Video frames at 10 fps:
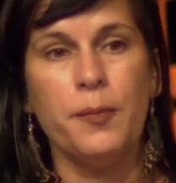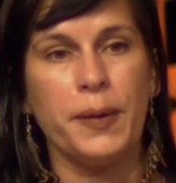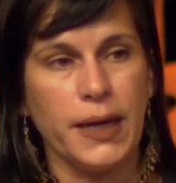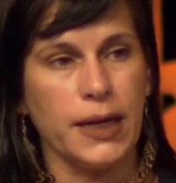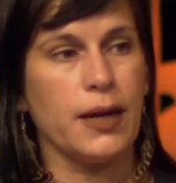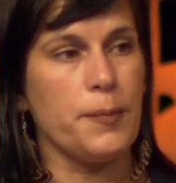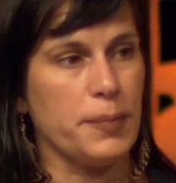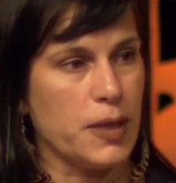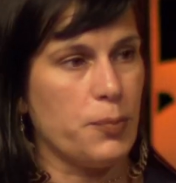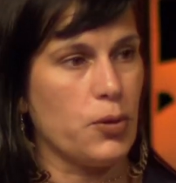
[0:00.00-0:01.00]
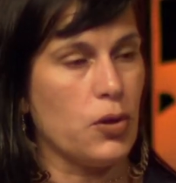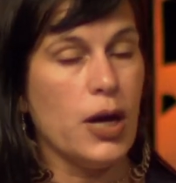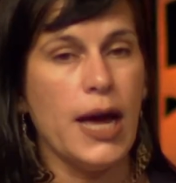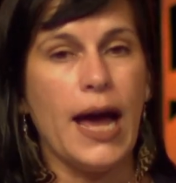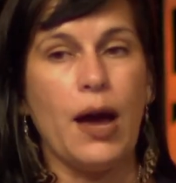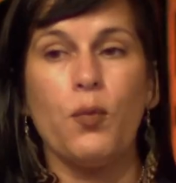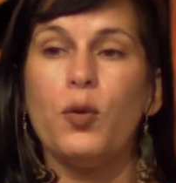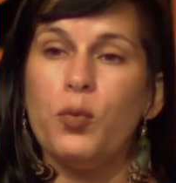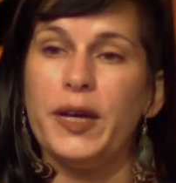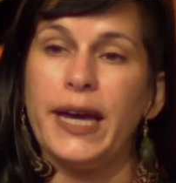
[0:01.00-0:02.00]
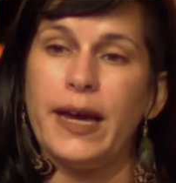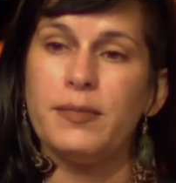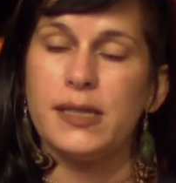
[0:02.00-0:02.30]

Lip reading: picking up people, and what we came